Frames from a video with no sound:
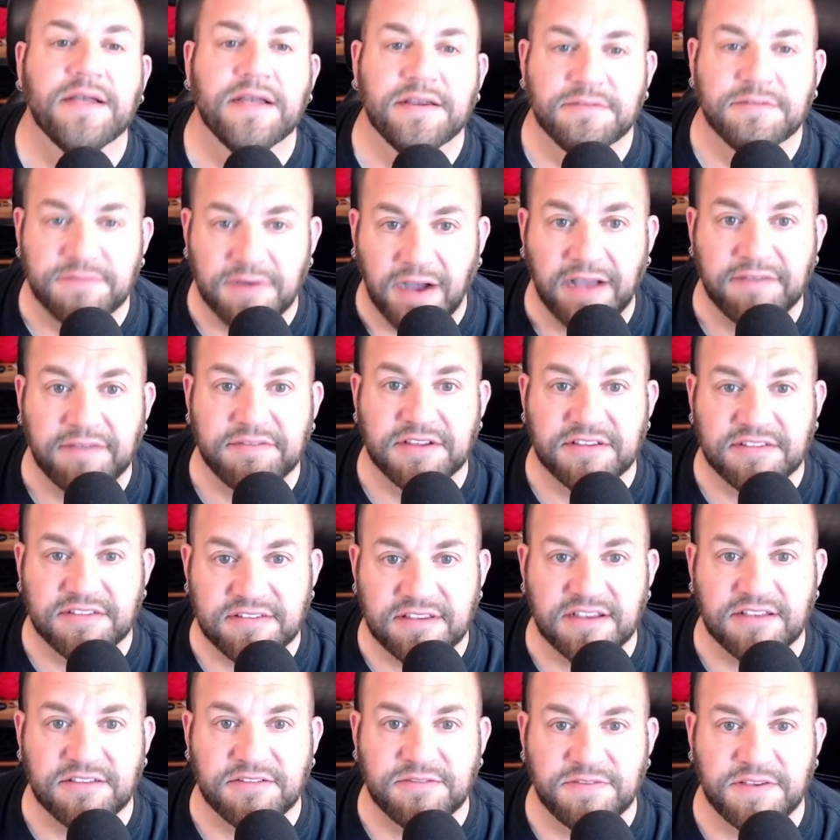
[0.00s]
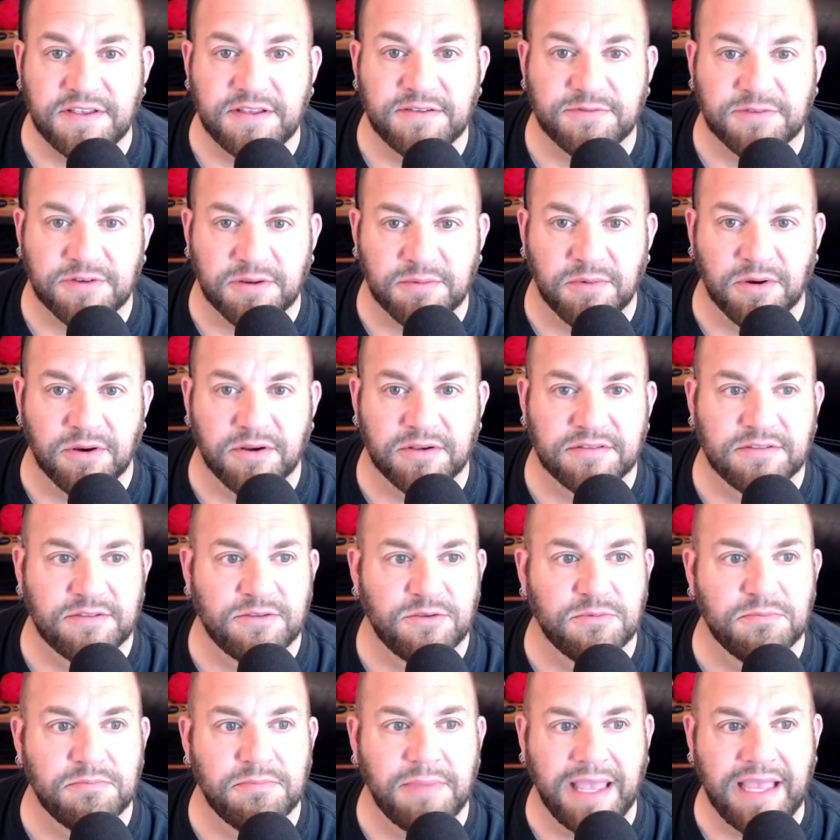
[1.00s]
five to six feet from Earth,
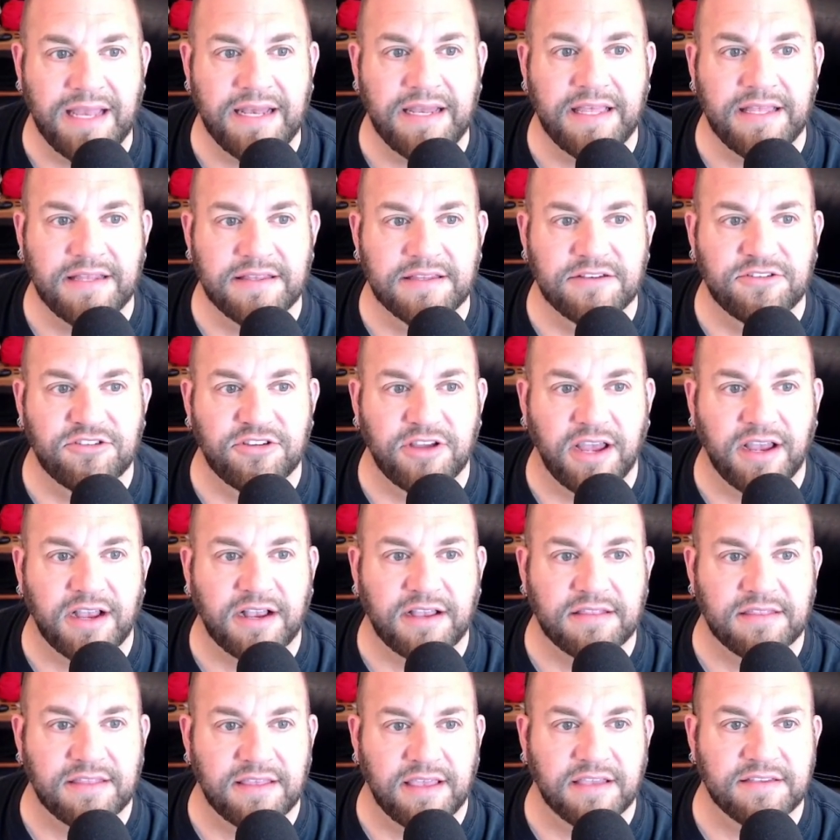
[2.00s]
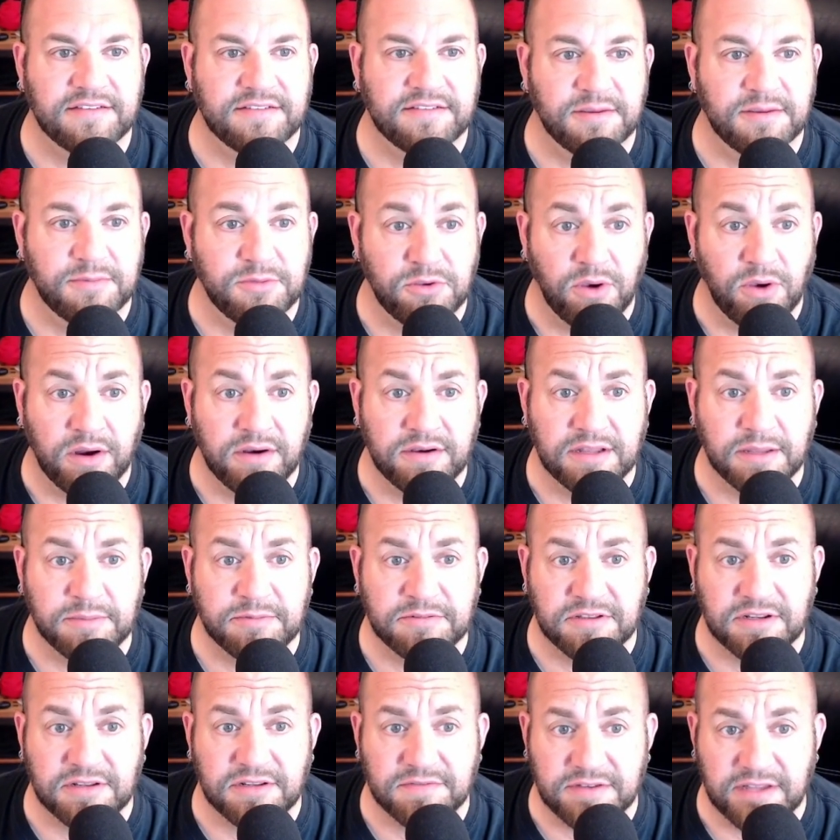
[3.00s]
you may need to check the SWR
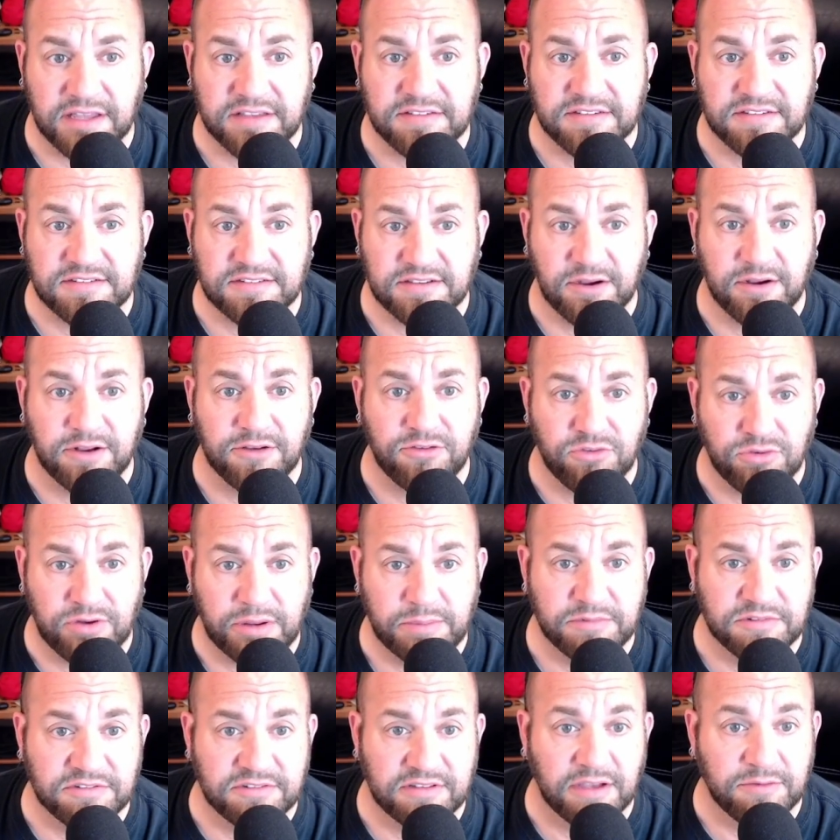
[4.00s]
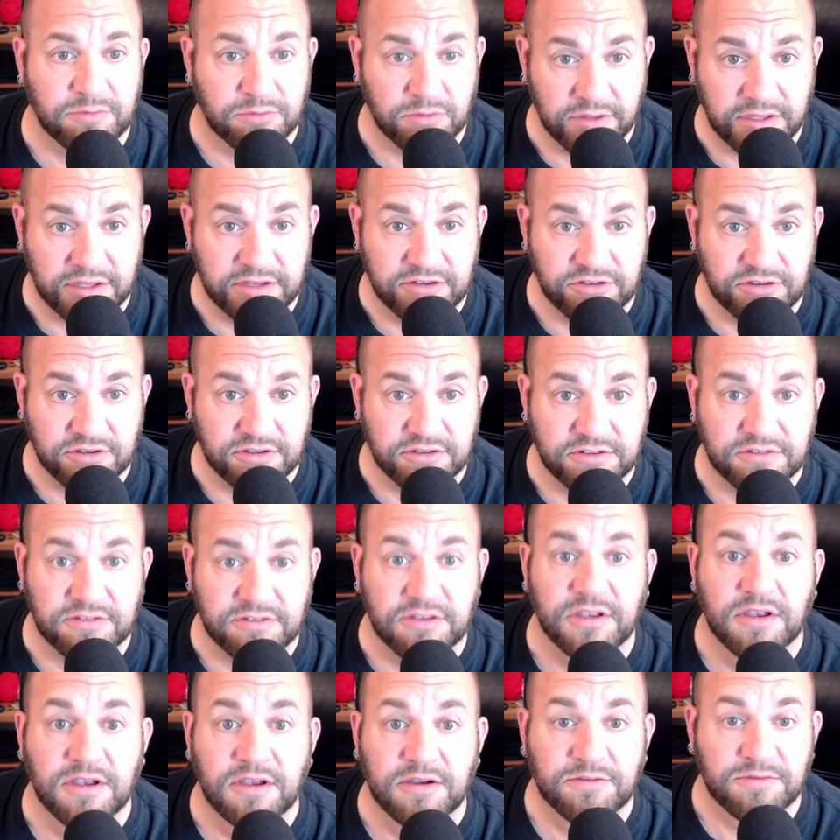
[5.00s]
dips and, if necessary, trim several inches
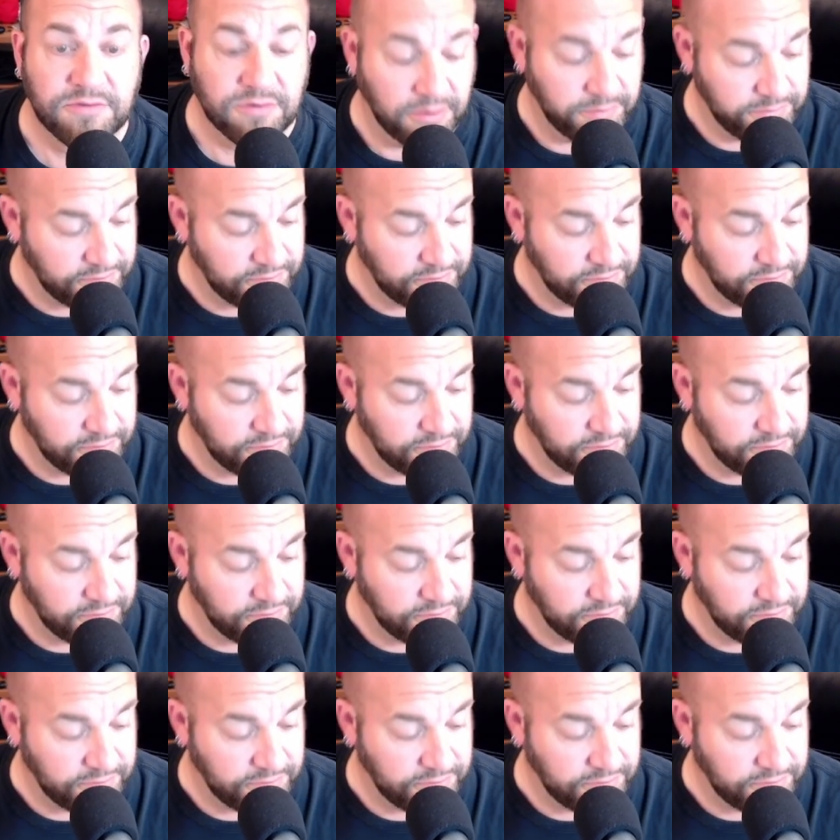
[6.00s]
from